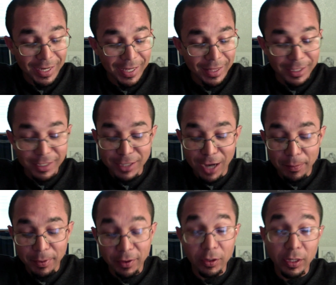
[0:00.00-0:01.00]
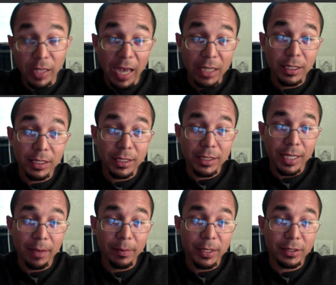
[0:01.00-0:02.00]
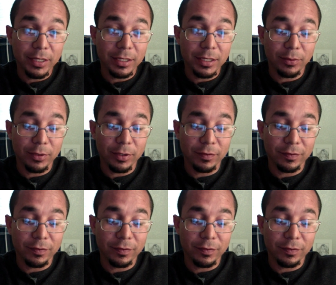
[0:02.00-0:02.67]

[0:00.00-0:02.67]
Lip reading: The top of actually, this can be used as a roof.